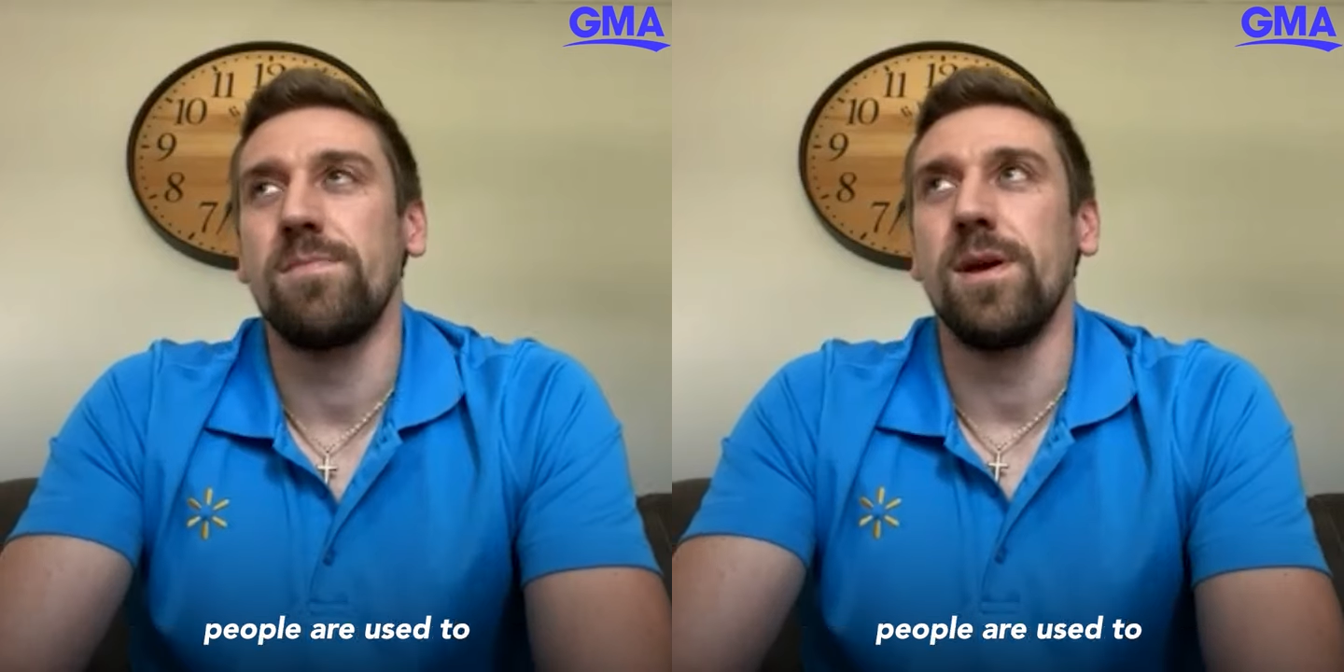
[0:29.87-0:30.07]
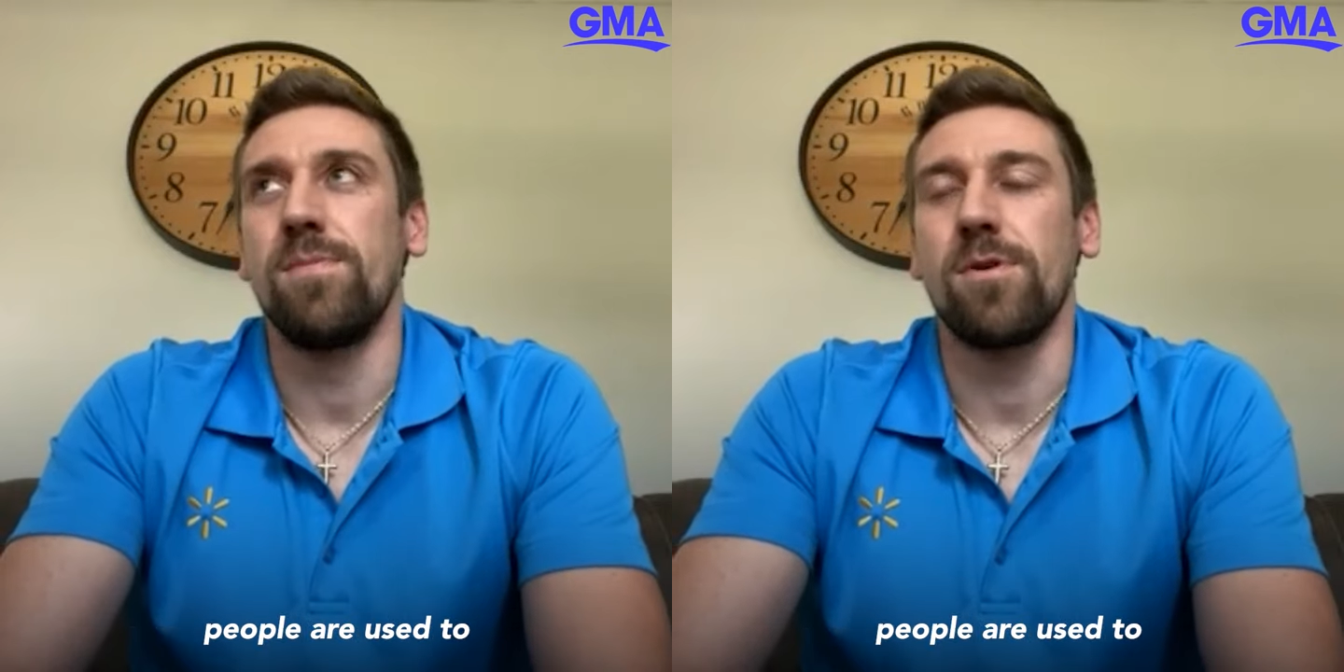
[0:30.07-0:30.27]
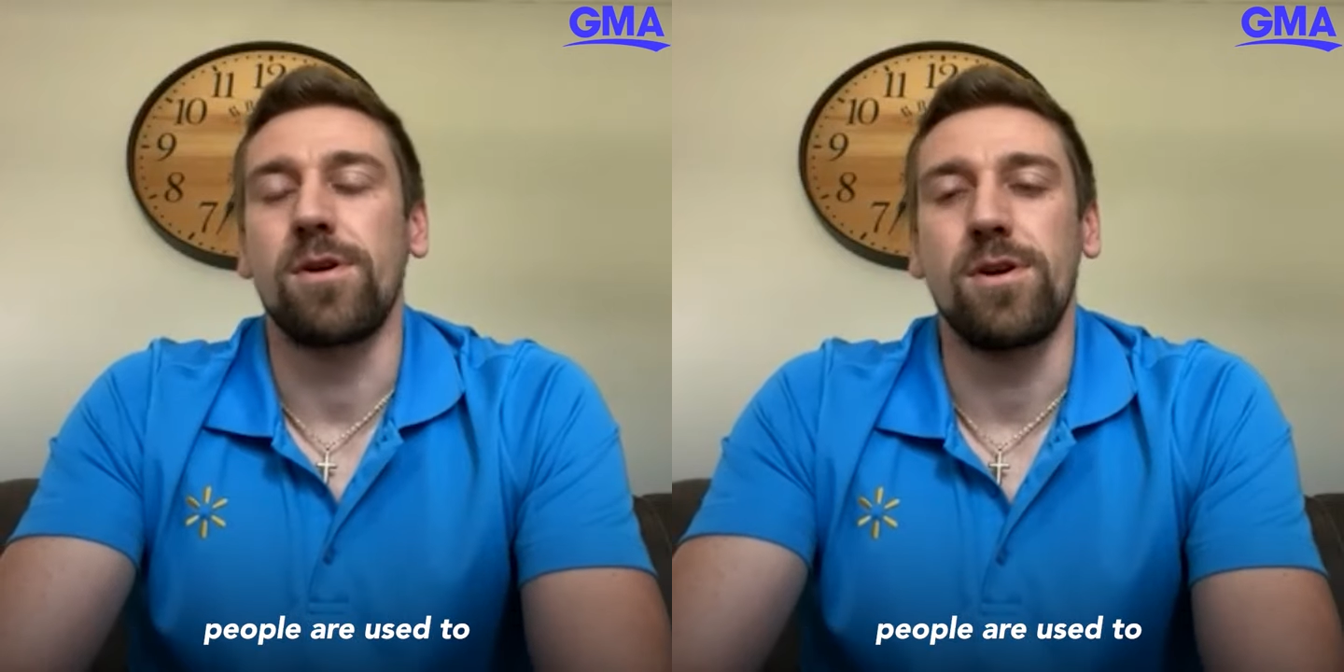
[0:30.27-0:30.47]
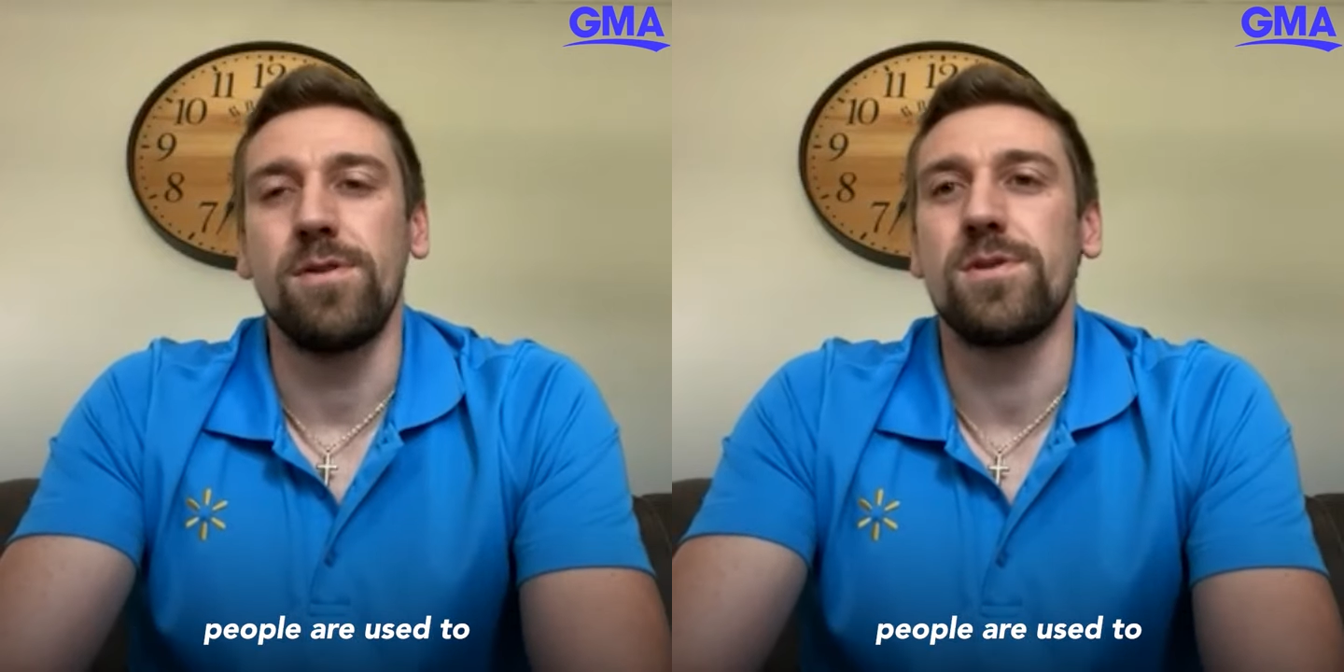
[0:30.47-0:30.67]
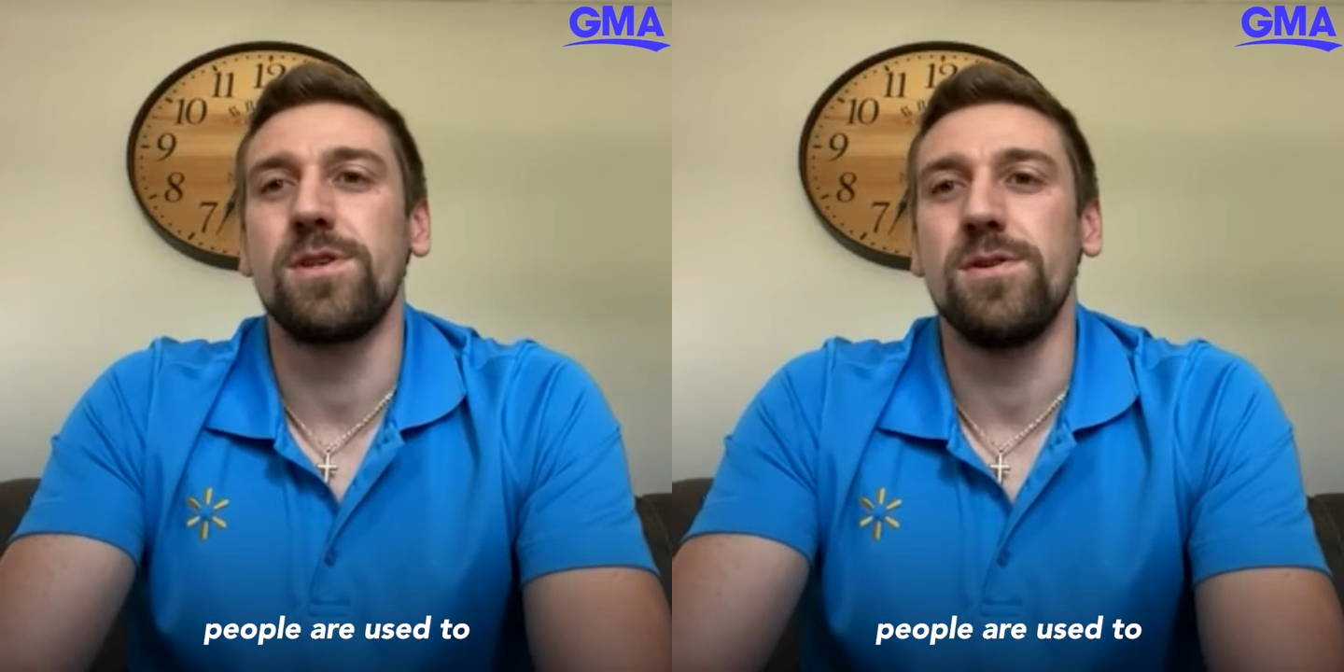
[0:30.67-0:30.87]
people are
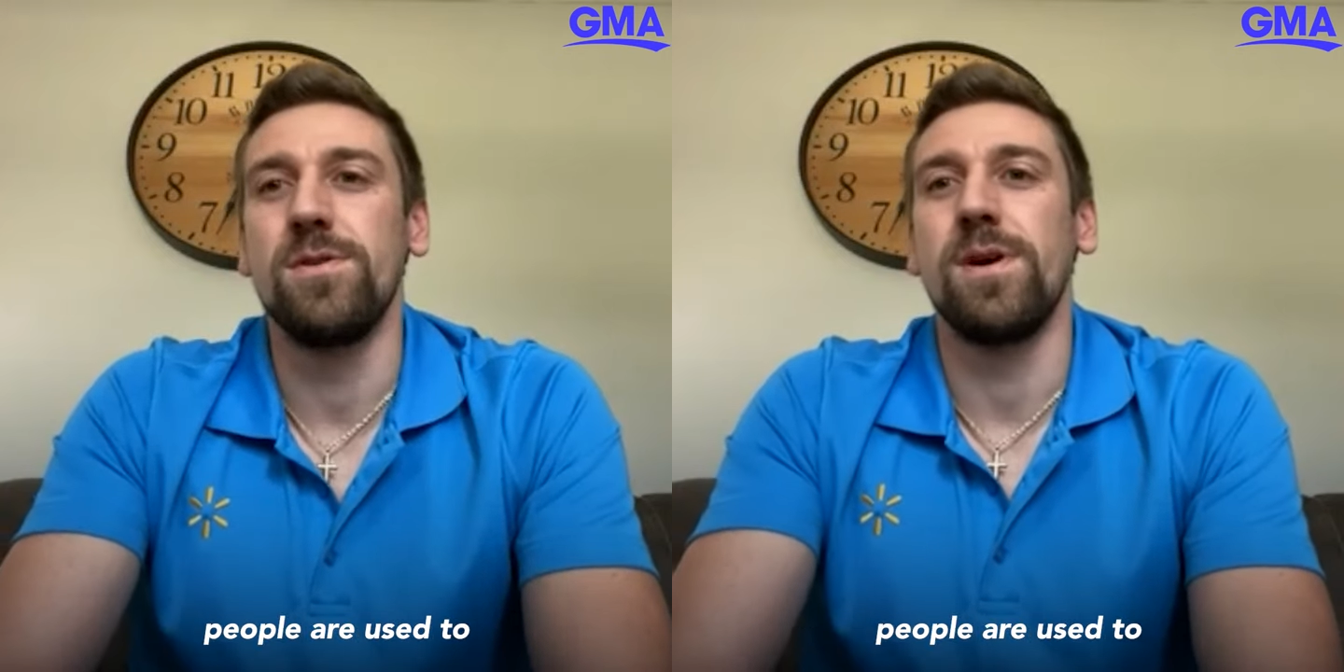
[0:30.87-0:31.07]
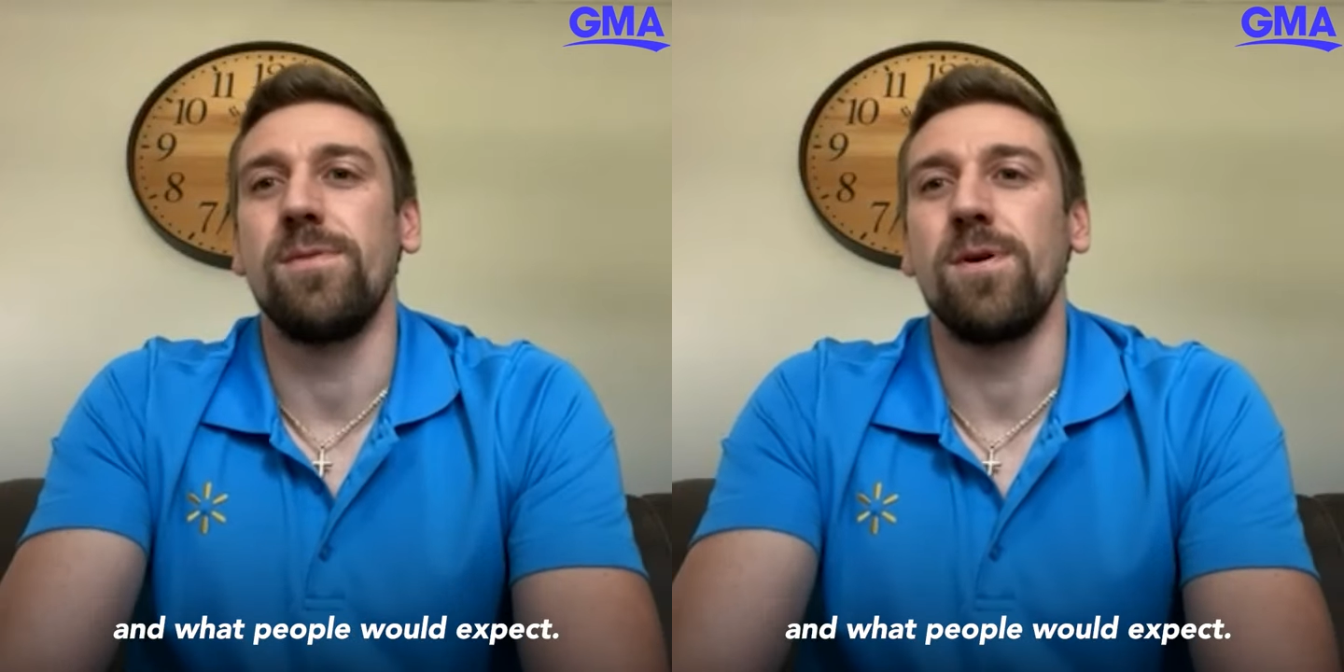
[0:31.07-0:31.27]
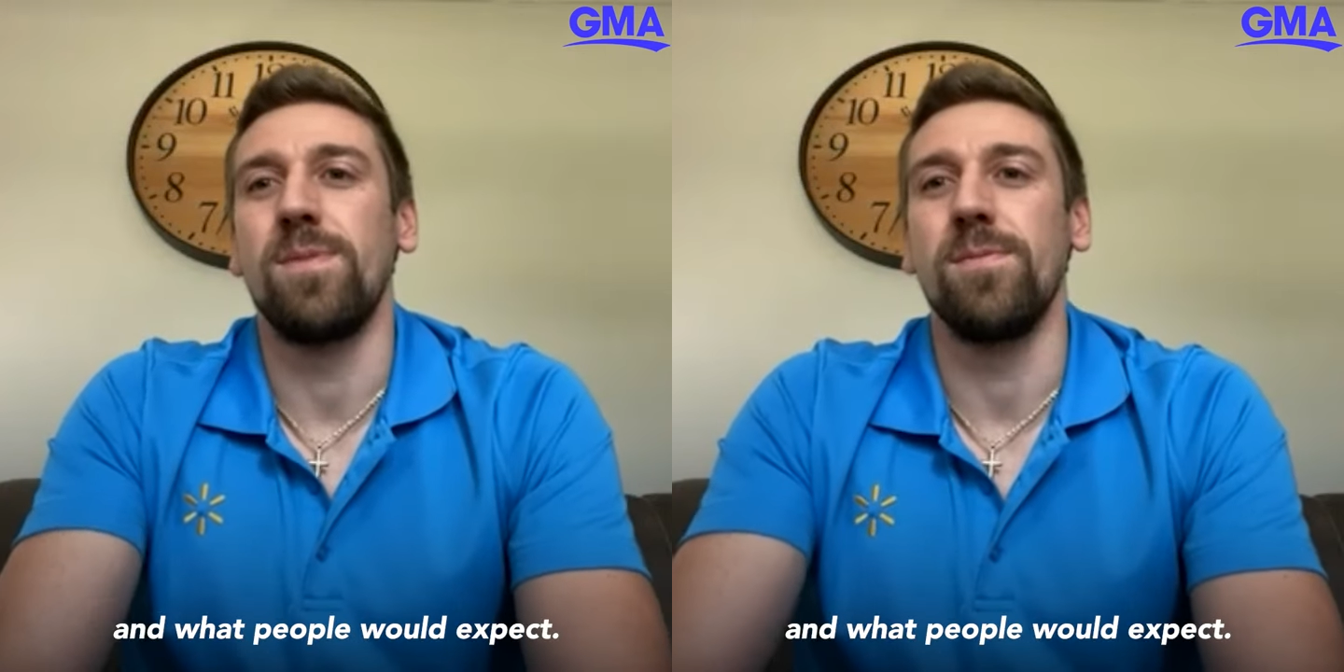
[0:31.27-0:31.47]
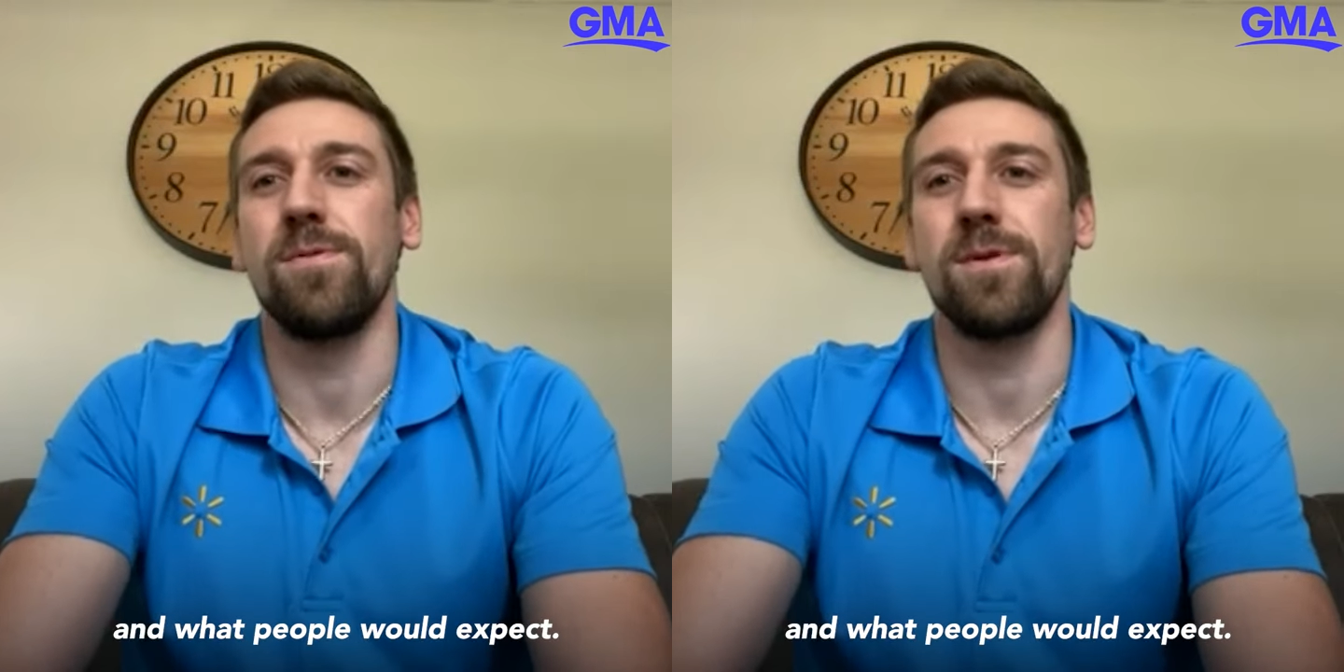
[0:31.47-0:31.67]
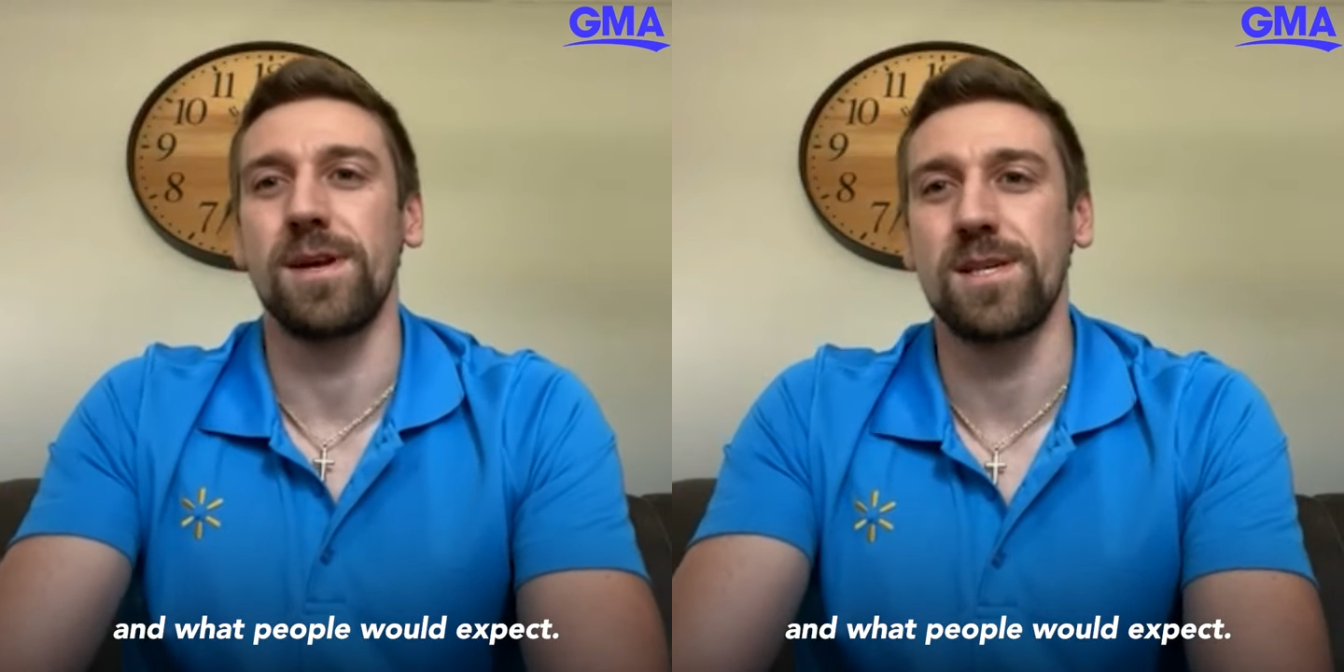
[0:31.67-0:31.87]
used to and what people would